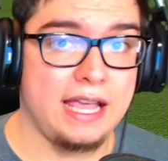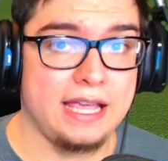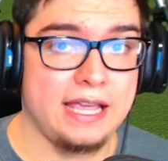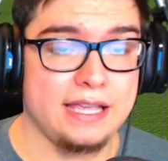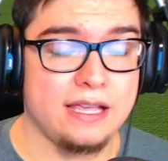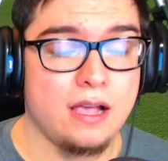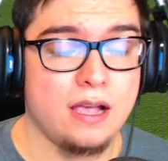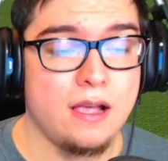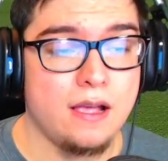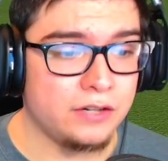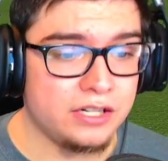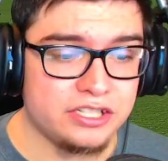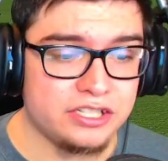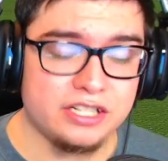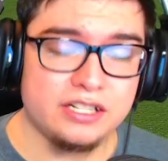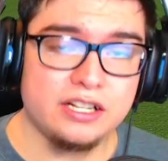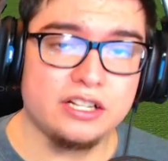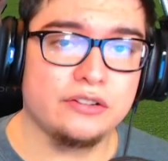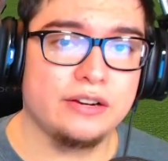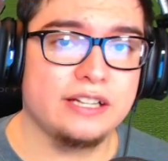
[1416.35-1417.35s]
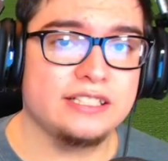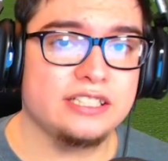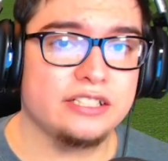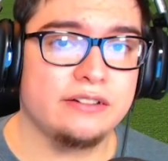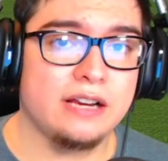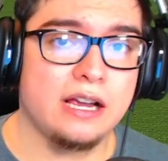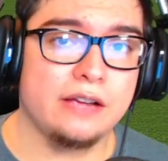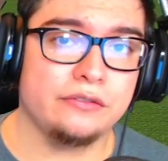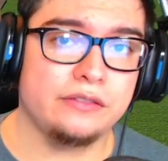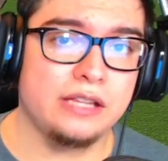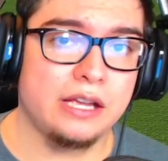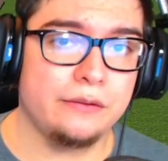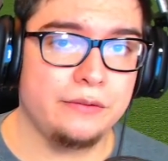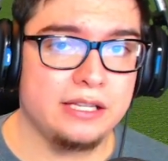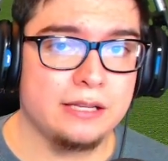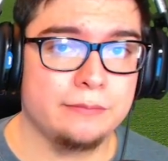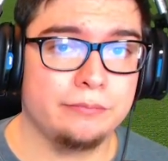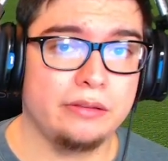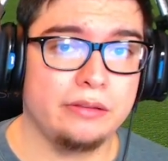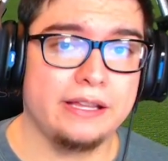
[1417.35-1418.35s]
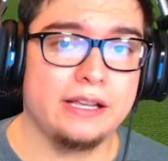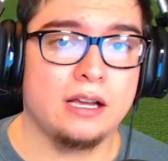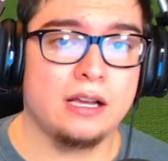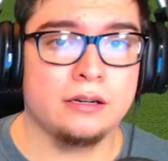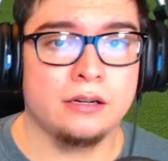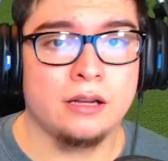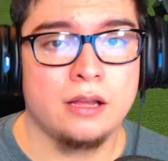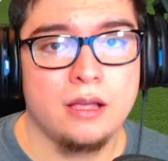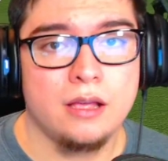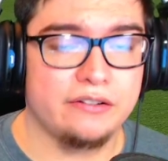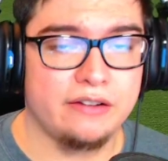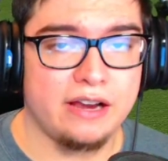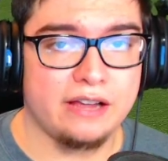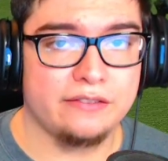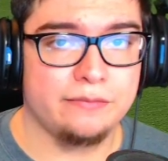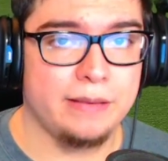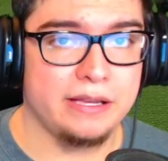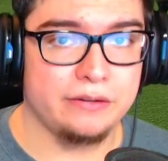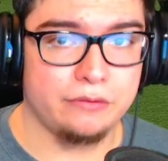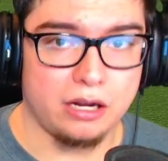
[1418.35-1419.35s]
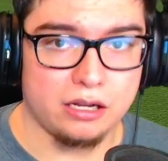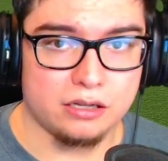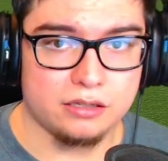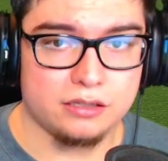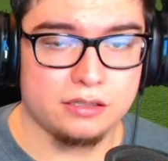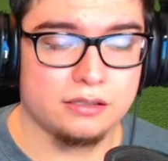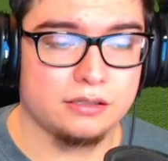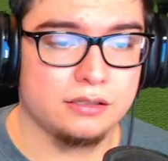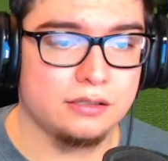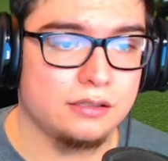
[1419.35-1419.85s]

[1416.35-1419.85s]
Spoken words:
a version of CrazyCraft that we can play on Minecraft Bedrock.